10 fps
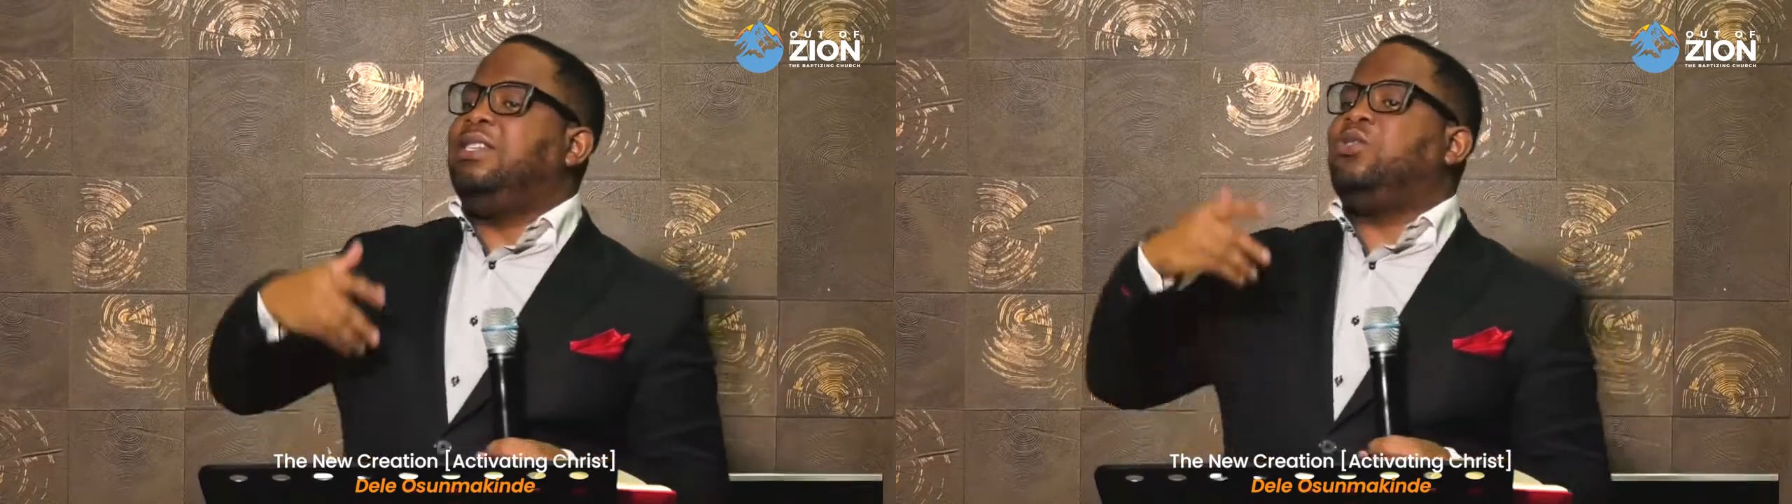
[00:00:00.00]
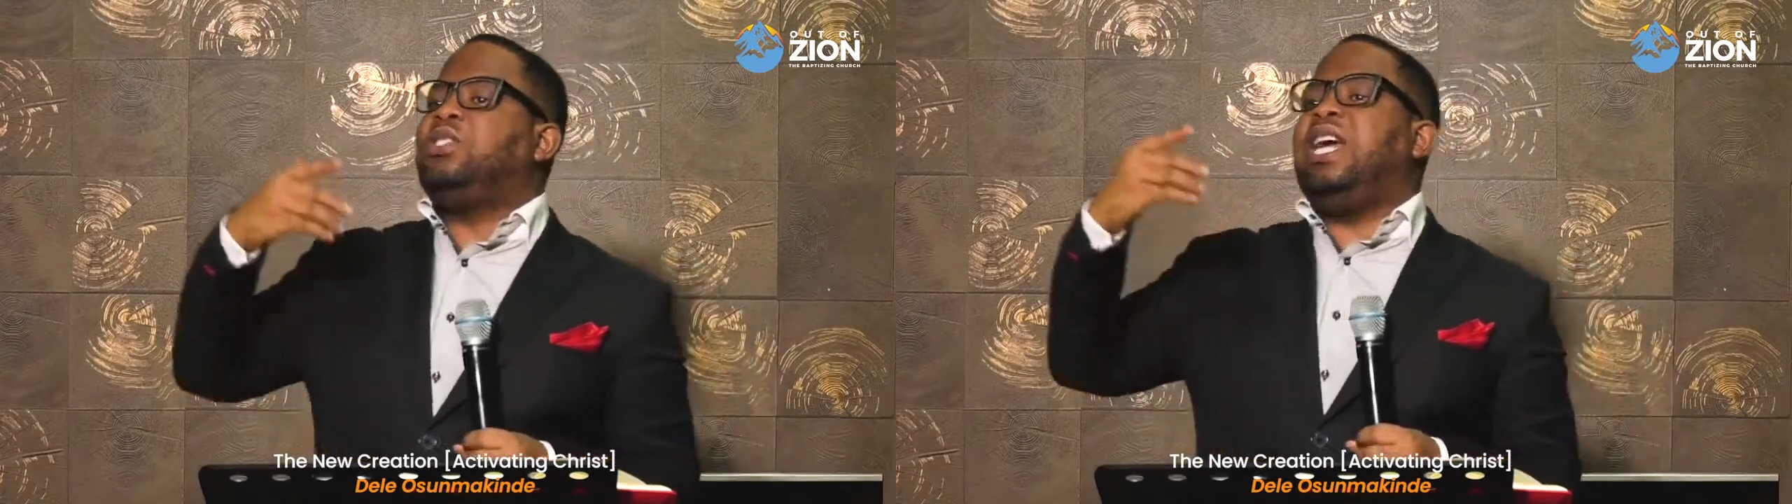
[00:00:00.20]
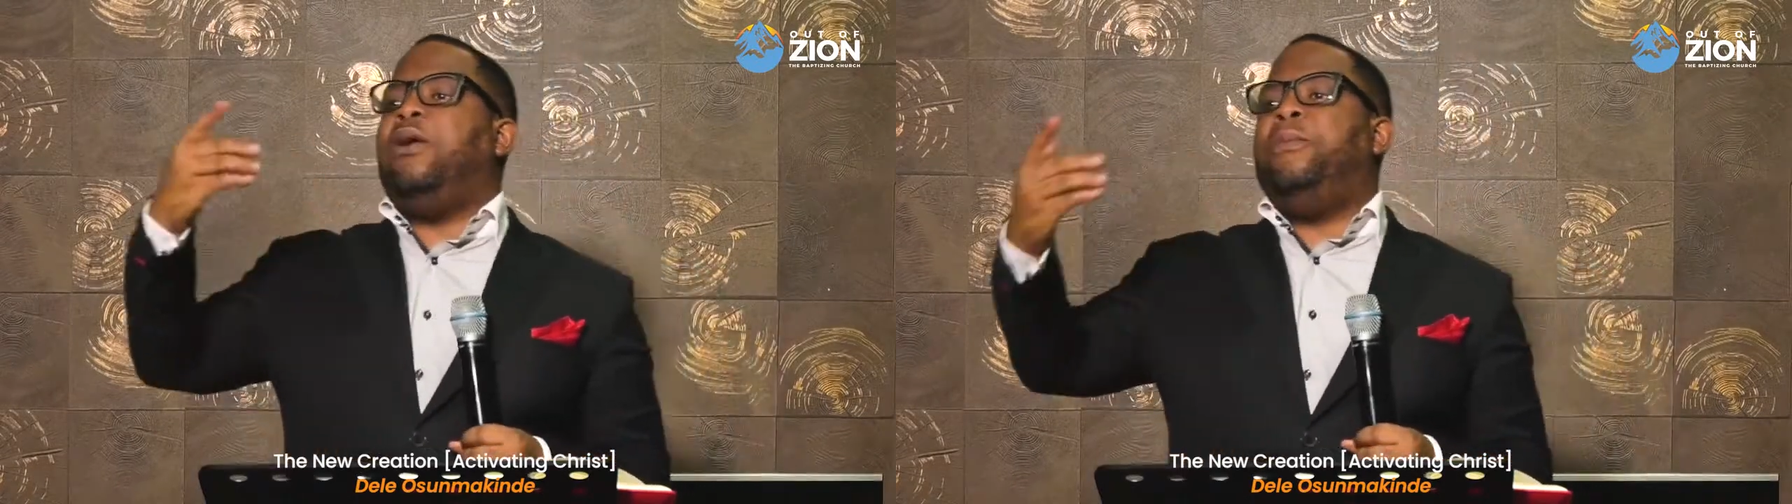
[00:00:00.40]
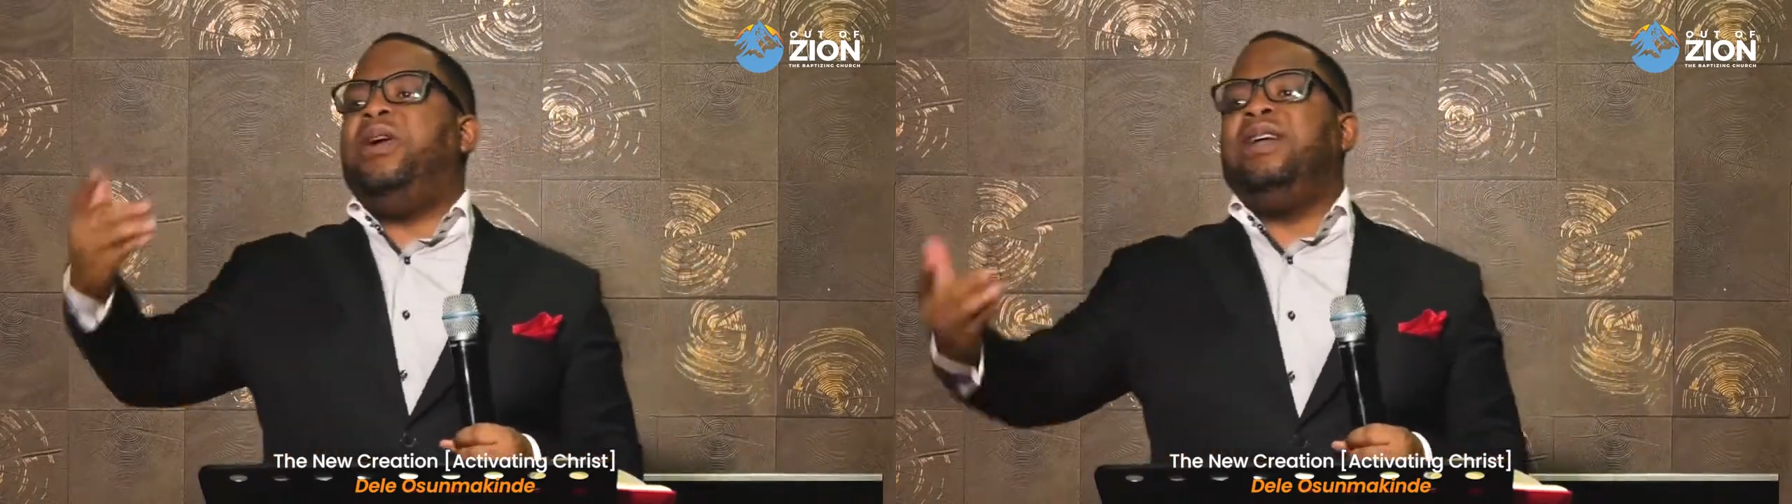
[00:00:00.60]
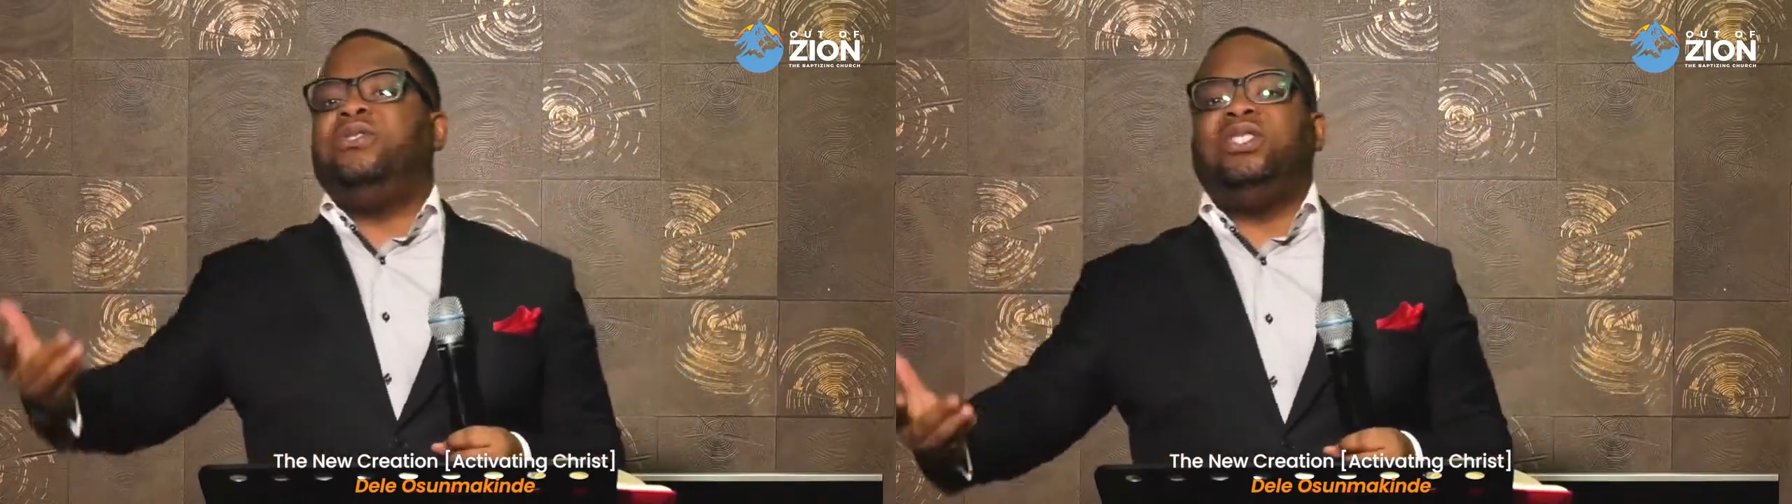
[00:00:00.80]
is to tell your
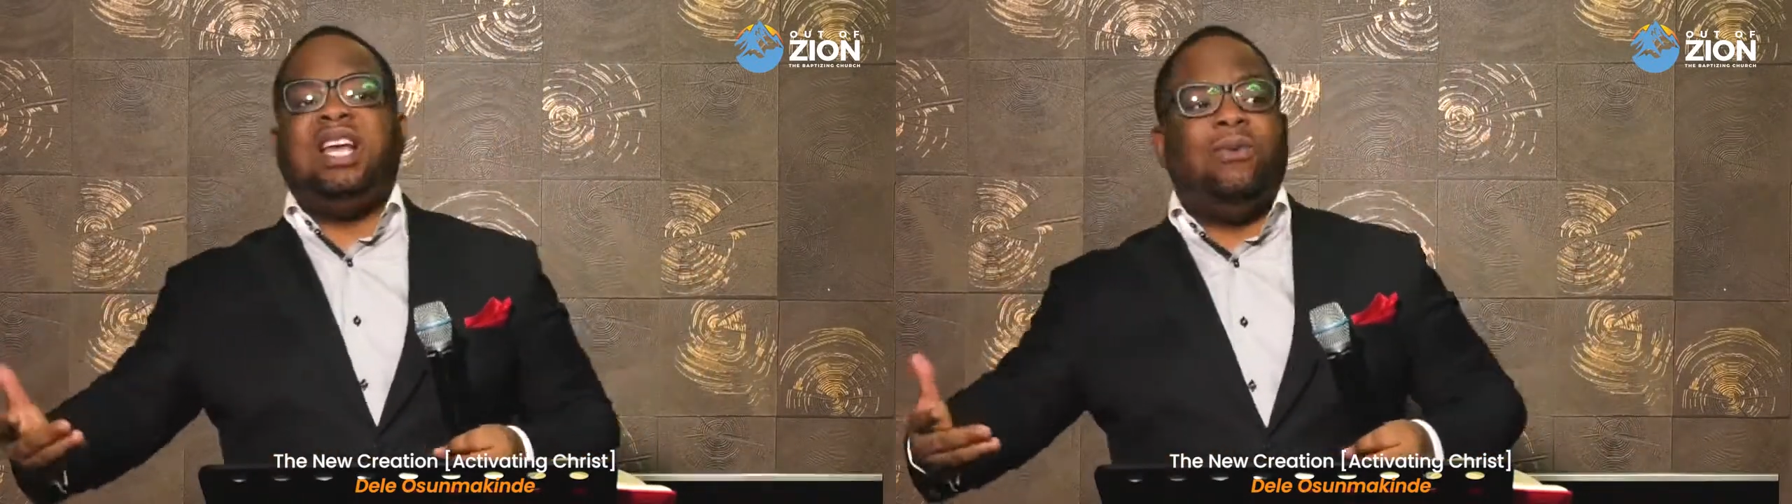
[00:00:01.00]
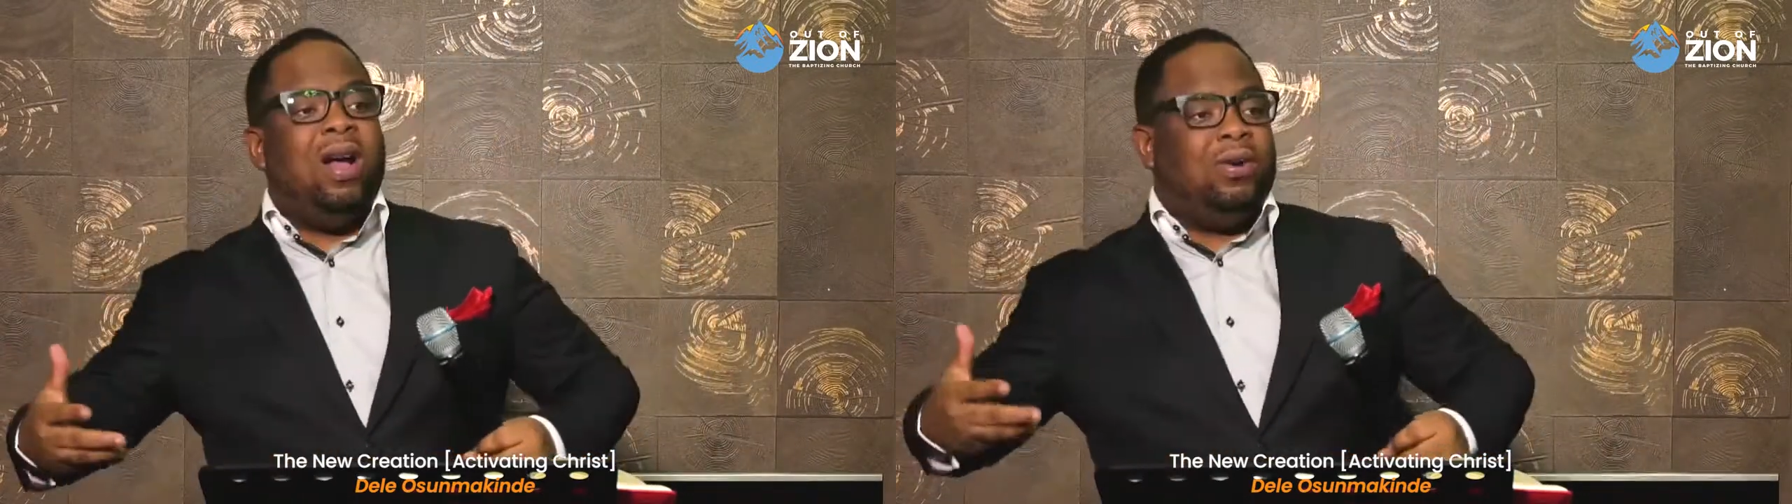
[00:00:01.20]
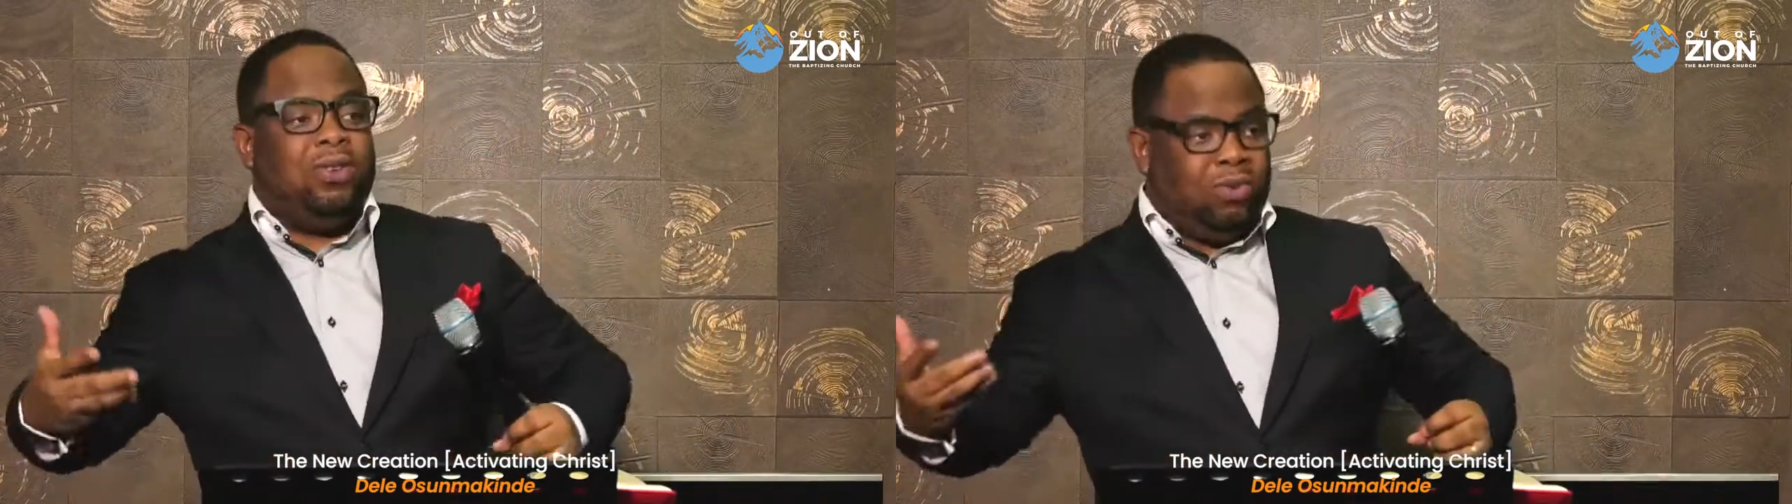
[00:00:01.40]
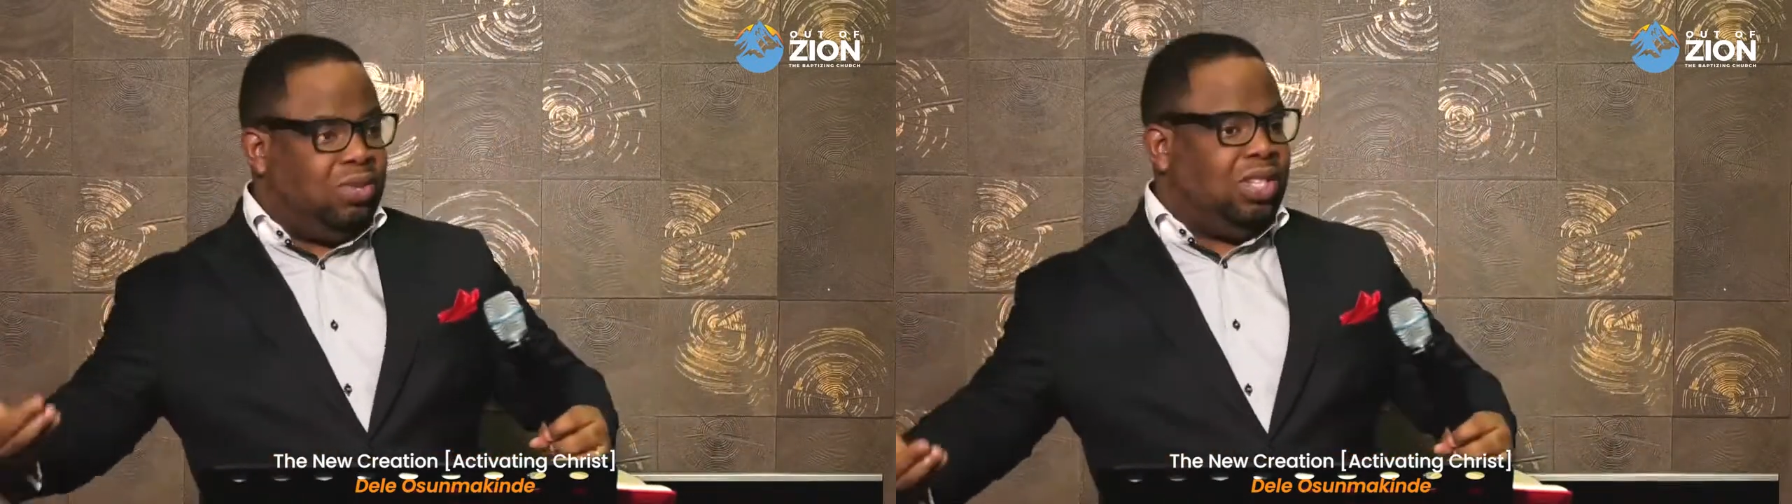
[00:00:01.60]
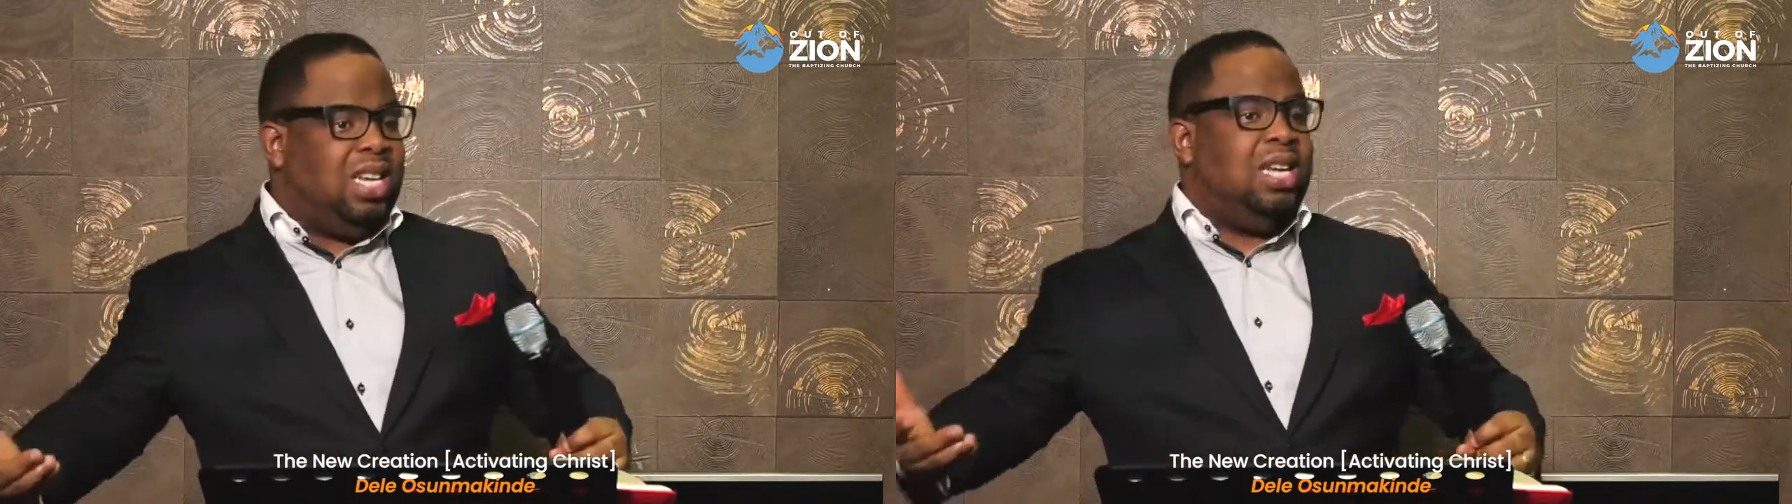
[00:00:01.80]
parents to say, well, you
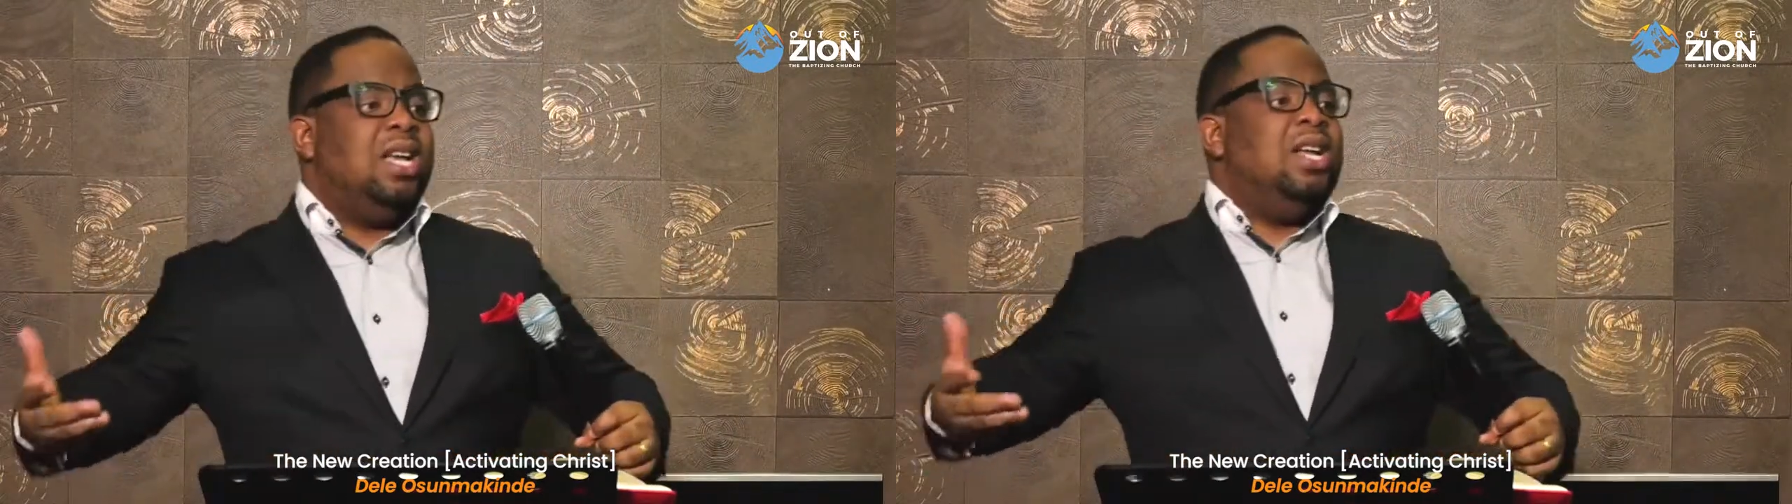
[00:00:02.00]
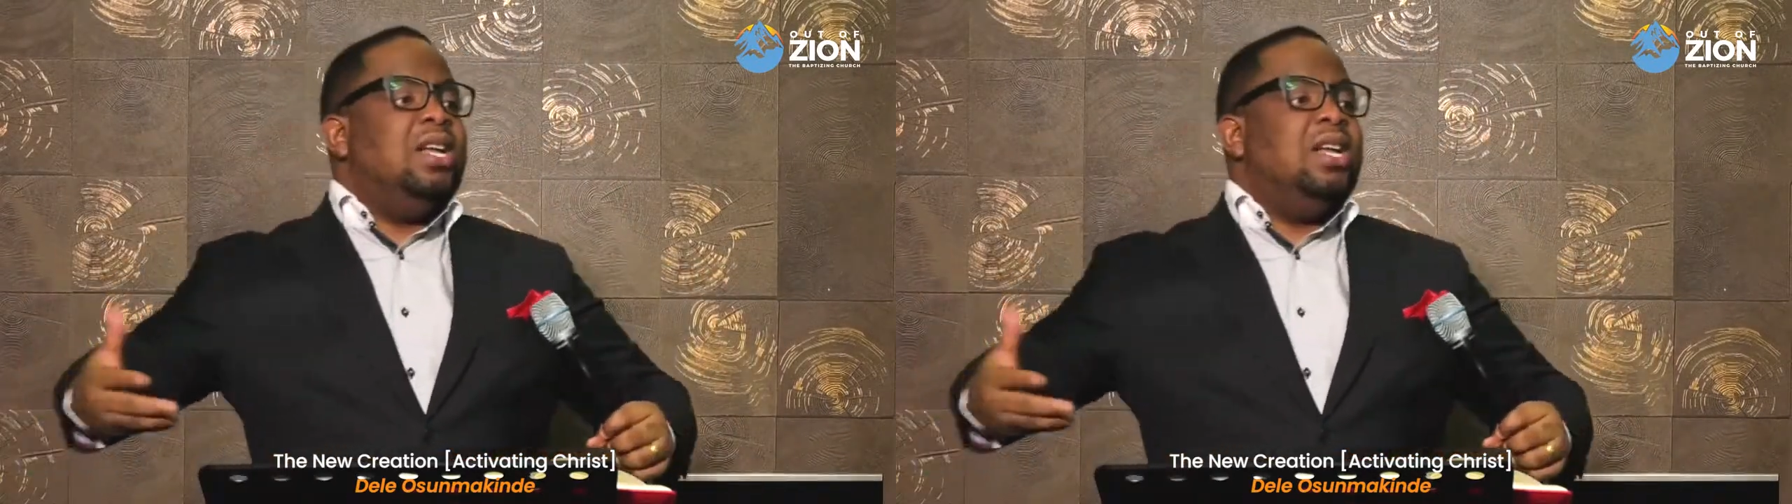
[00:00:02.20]
could see,